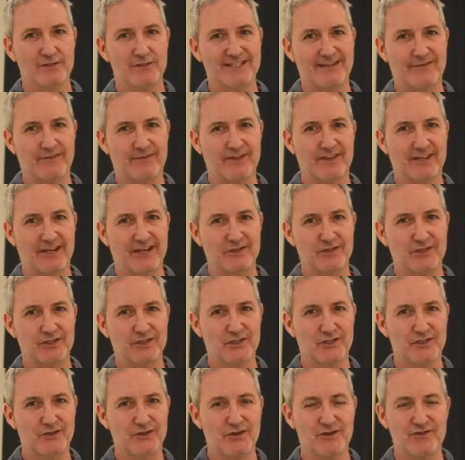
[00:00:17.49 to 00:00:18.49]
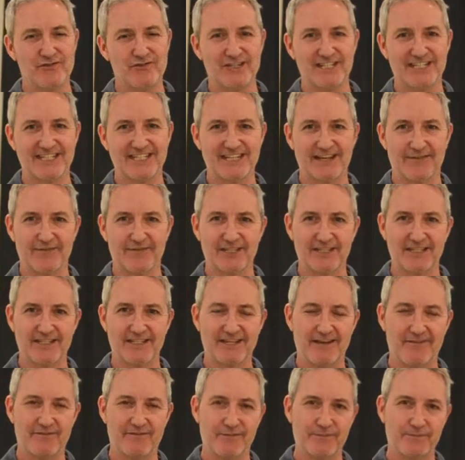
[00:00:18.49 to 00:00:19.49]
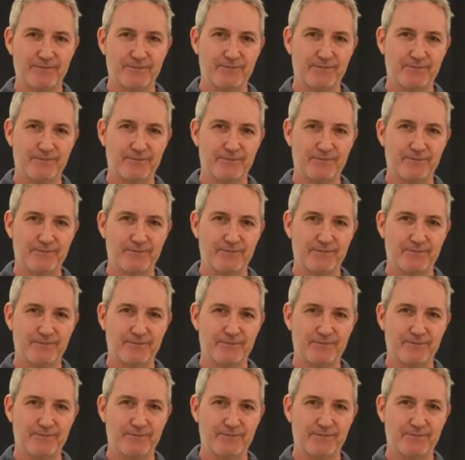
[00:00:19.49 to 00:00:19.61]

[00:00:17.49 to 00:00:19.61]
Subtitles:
7,277.